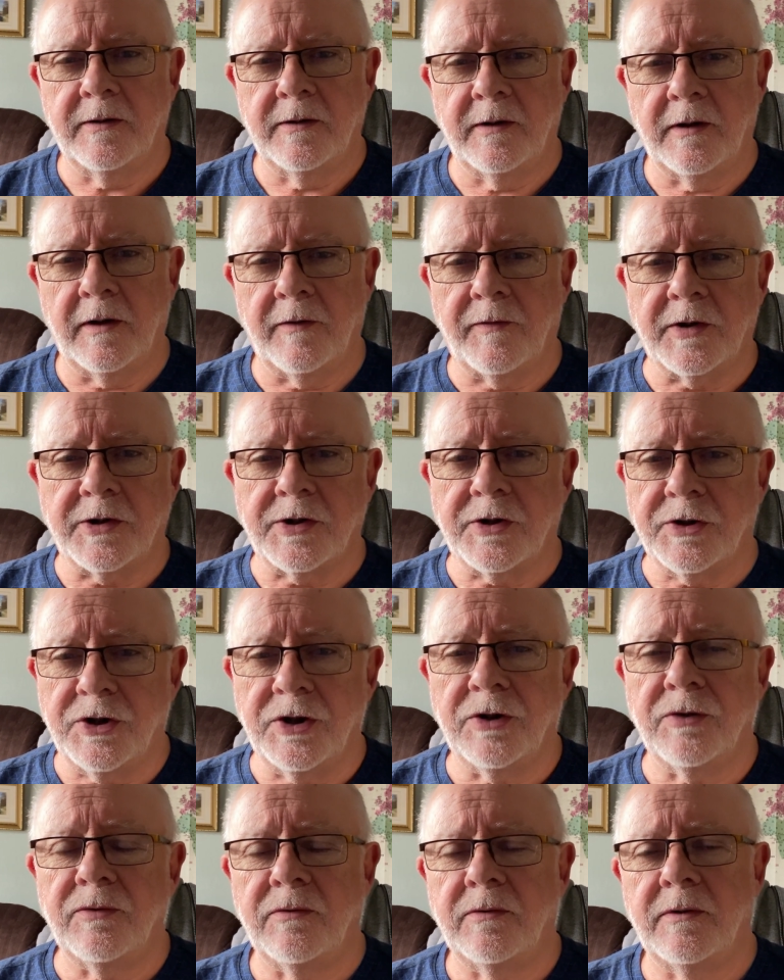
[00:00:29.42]
If this is
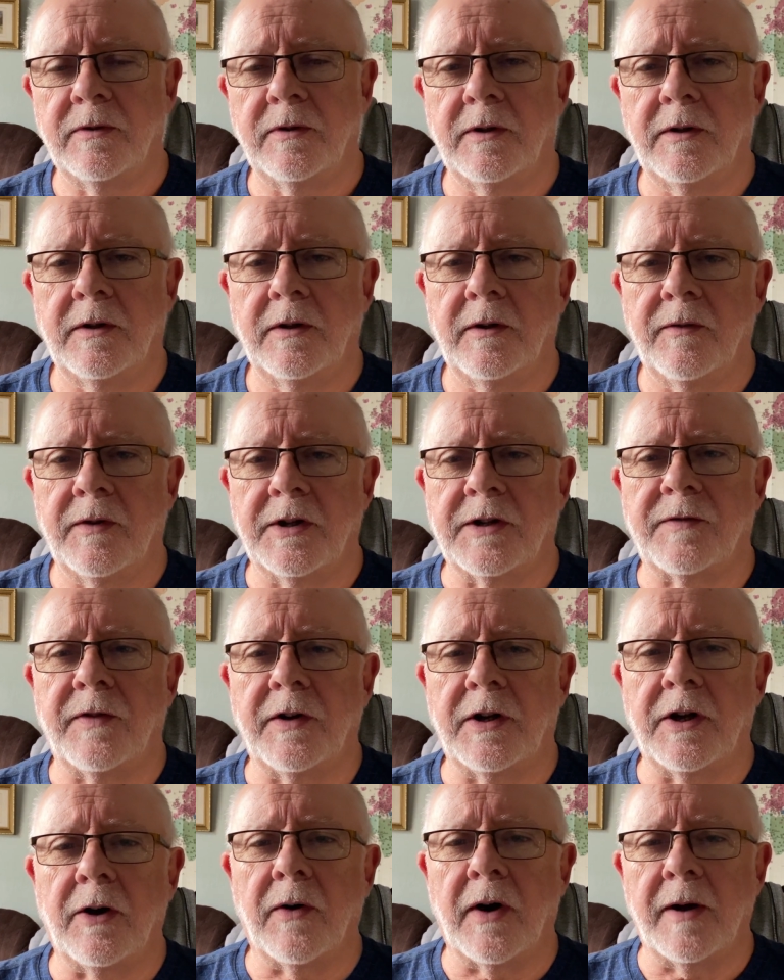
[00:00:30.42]
you, this
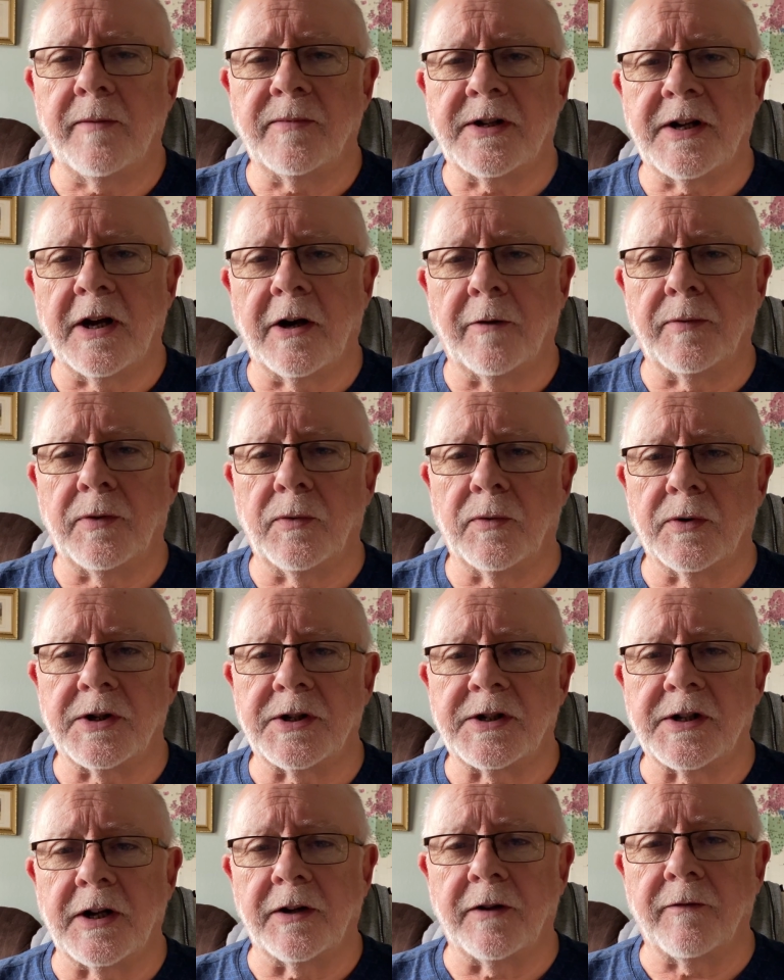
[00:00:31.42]
video aims to help you
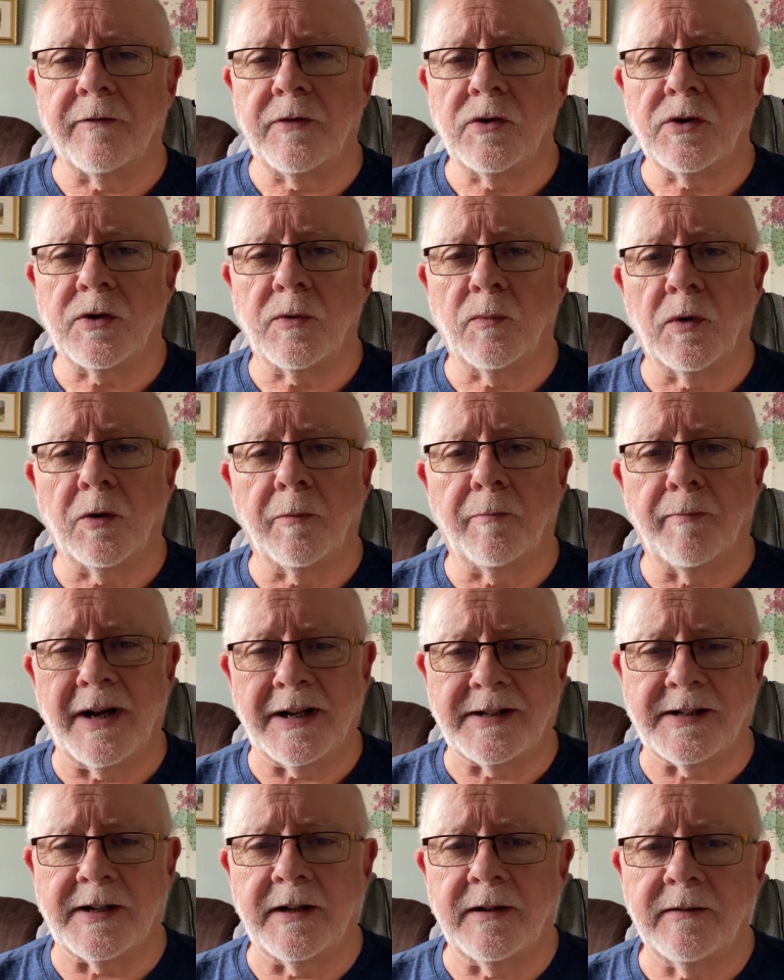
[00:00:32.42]
understand the Fusion world
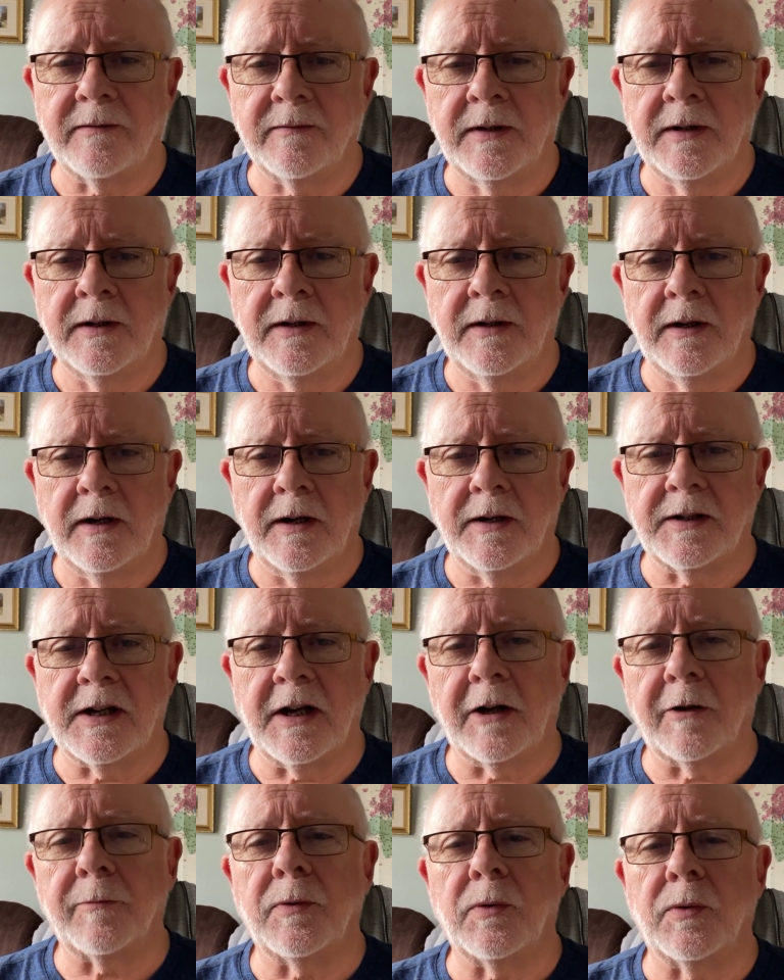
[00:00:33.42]
better and to
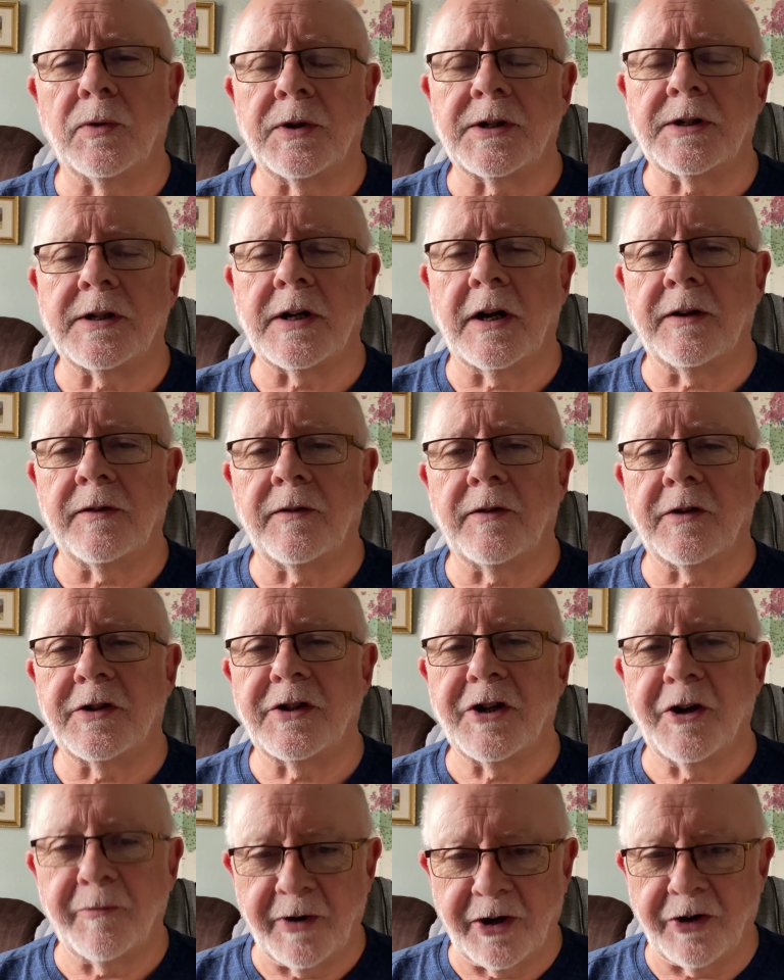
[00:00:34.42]
help you understand the
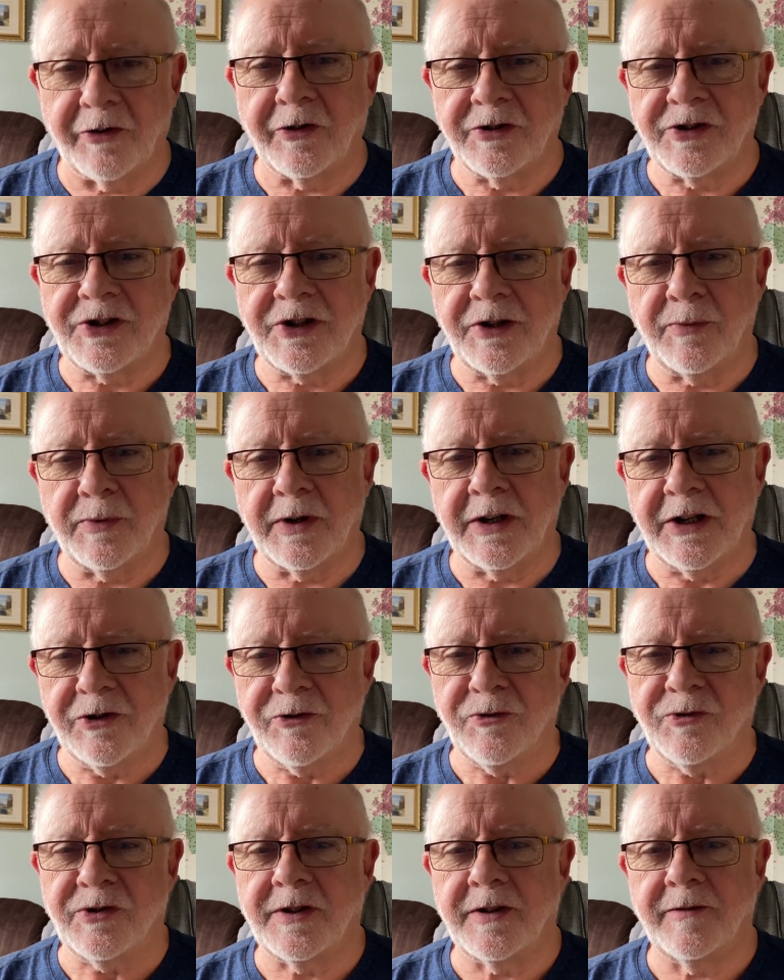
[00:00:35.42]
terminology we
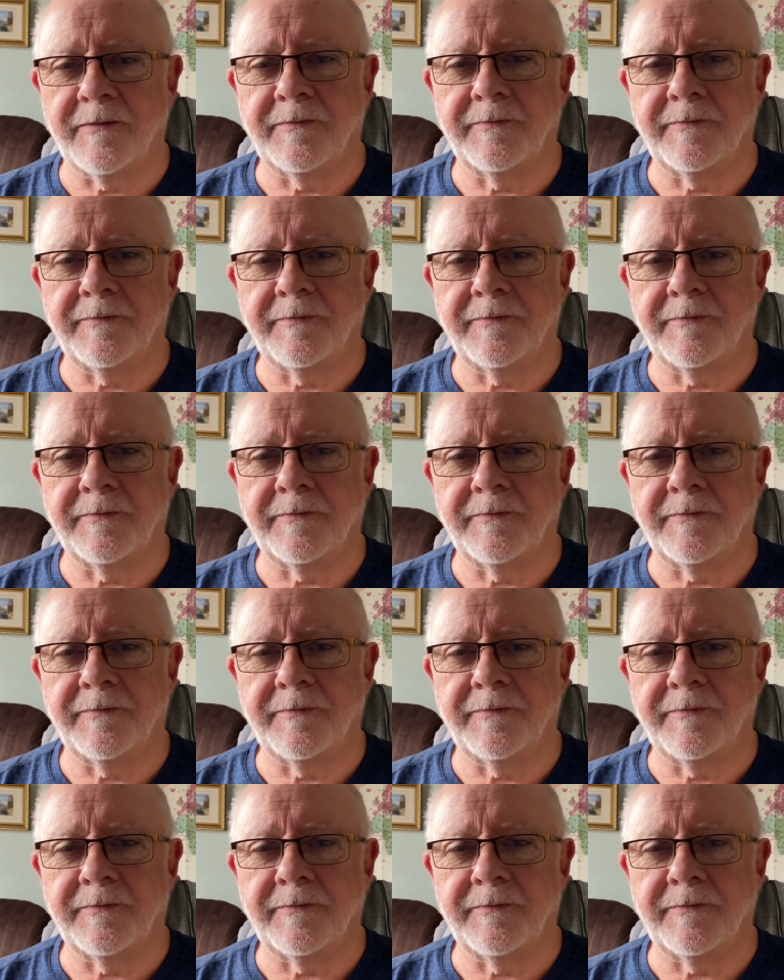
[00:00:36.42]
use.